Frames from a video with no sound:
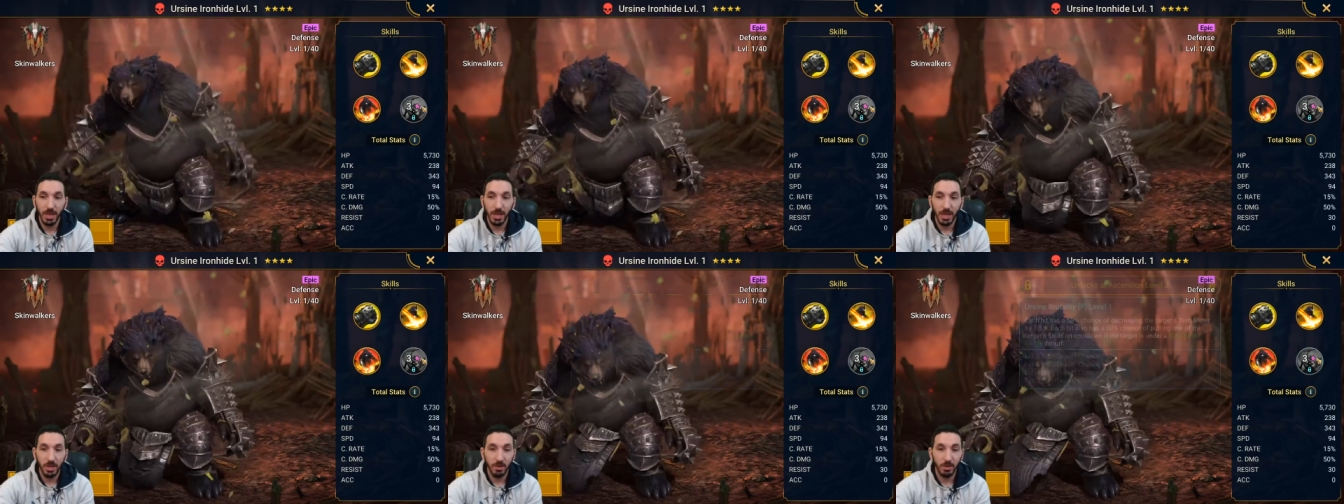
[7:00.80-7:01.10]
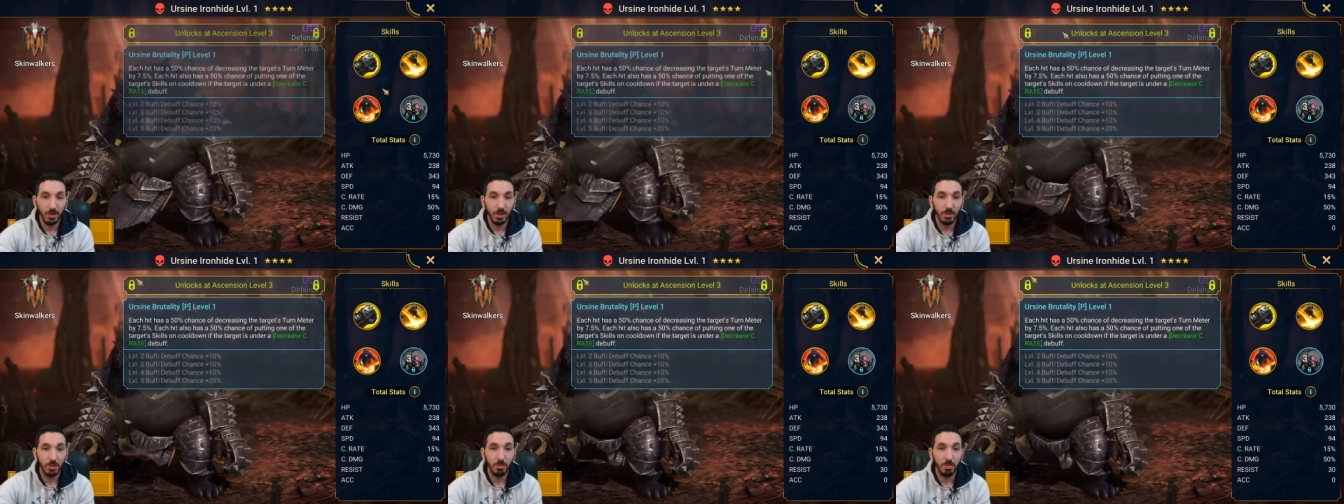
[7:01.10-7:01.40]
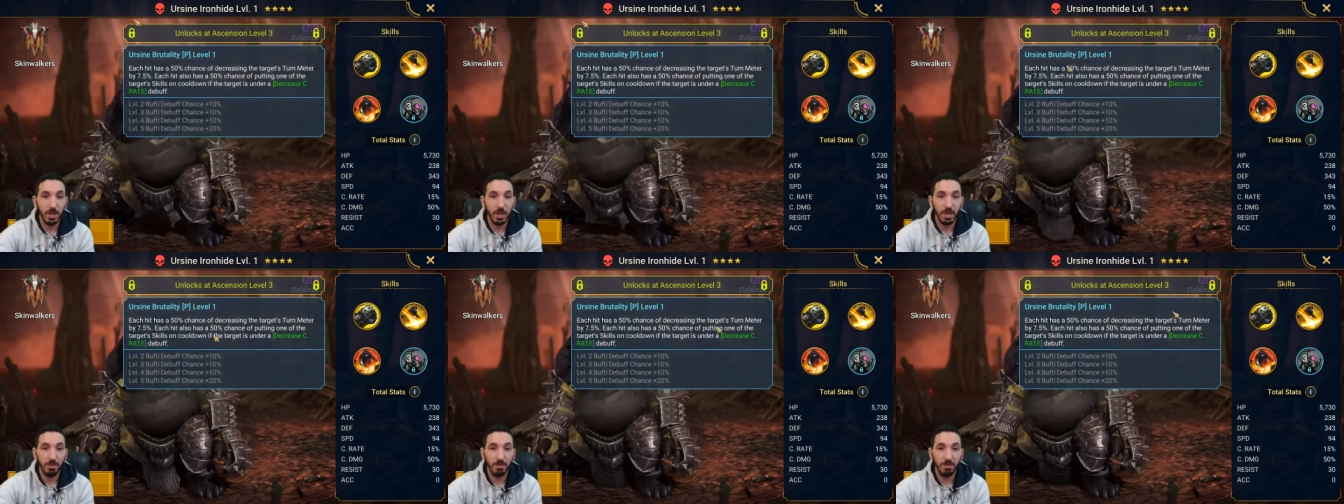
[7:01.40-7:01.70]
in order to
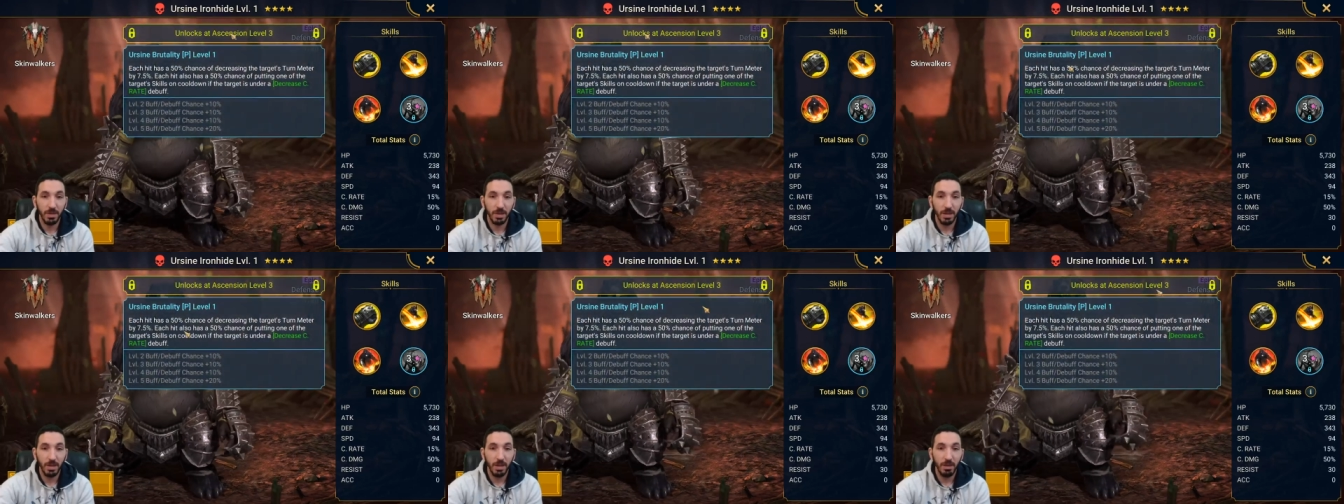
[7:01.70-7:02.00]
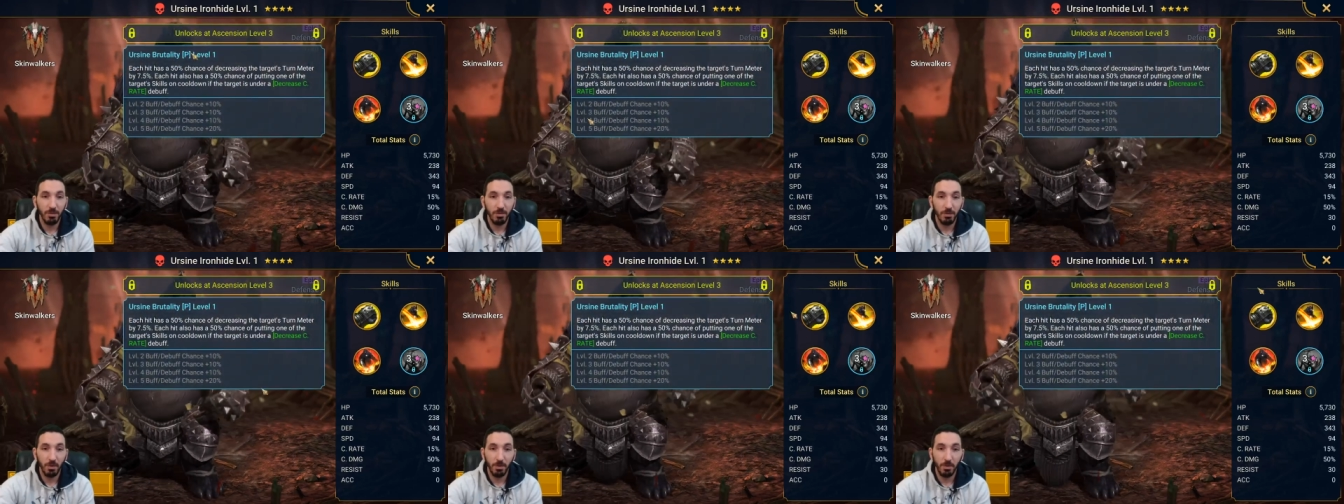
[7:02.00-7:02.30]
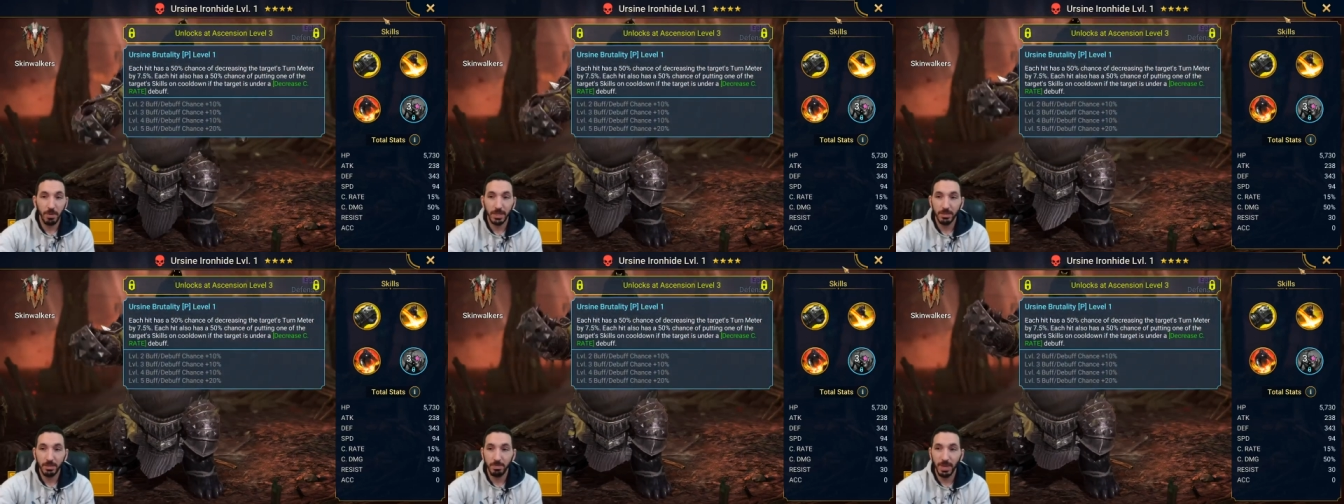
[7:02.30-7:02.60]
benefit
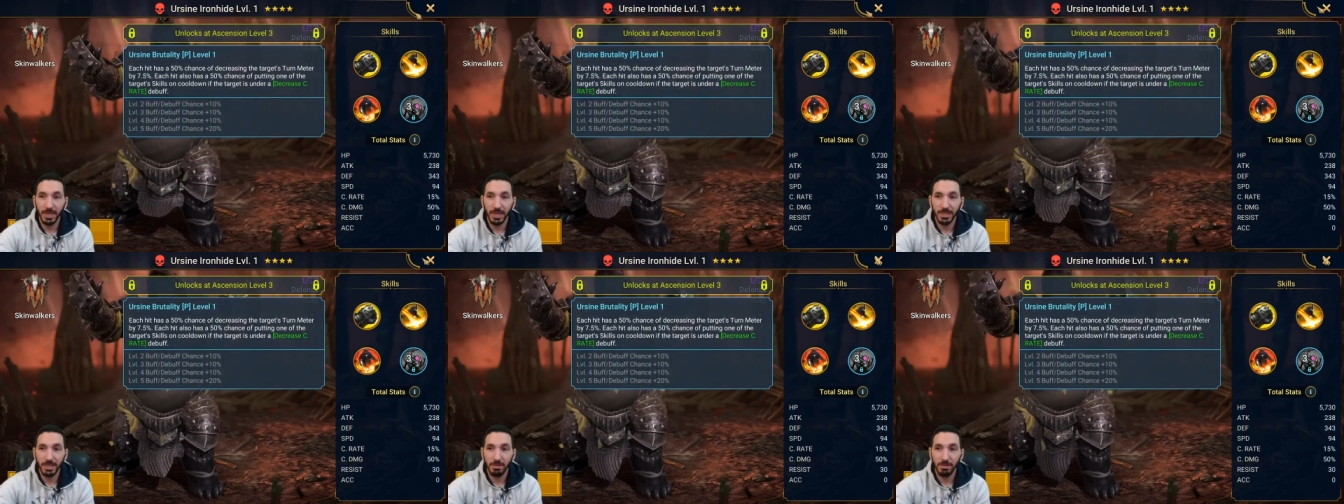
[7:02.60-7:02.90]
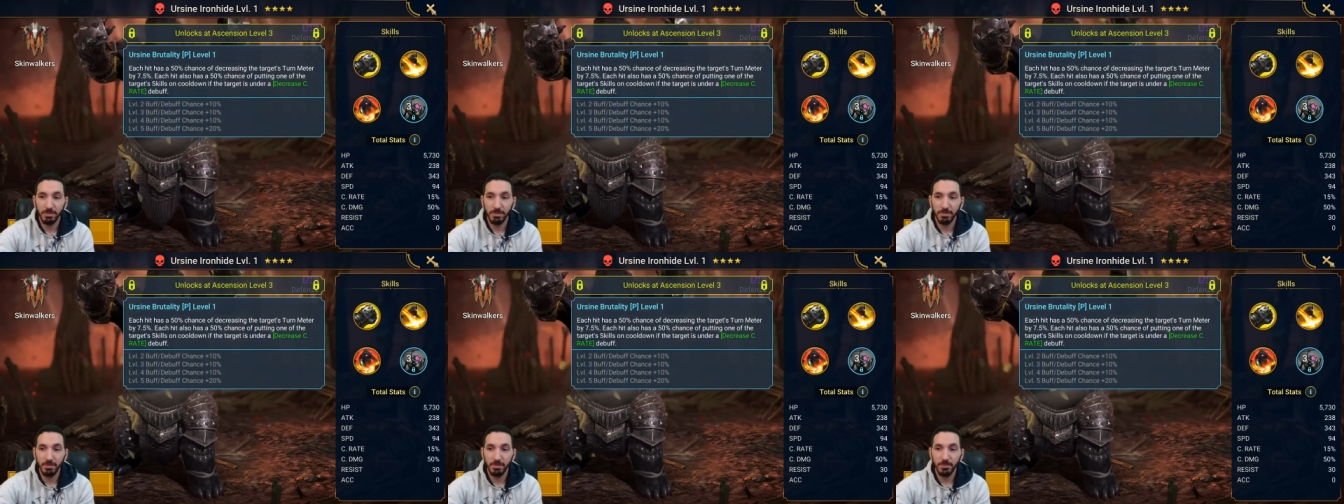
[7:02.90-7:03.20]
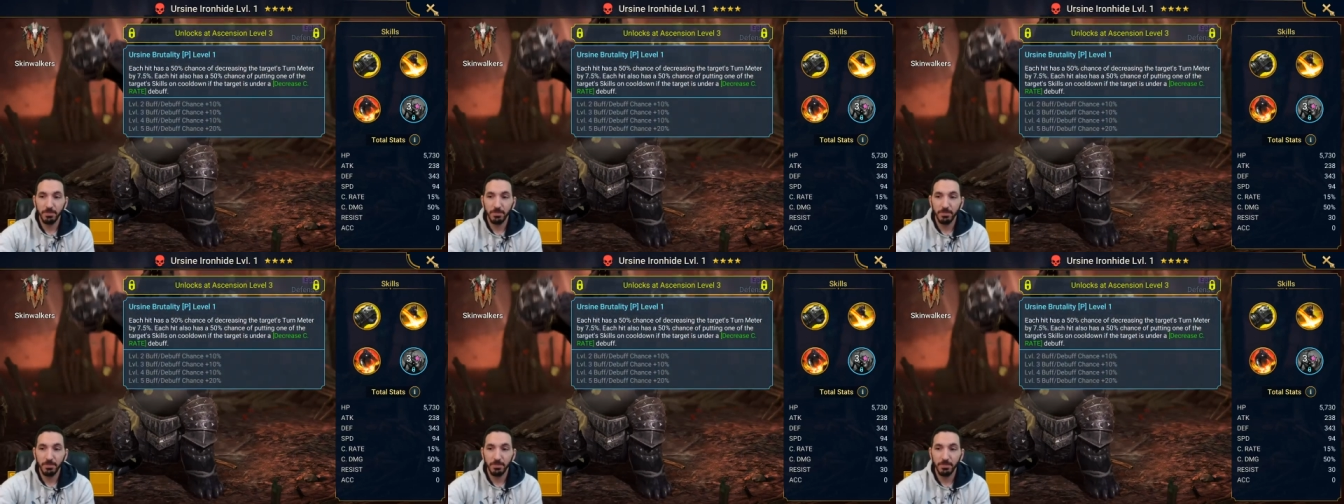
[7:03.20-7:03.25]
from his passive.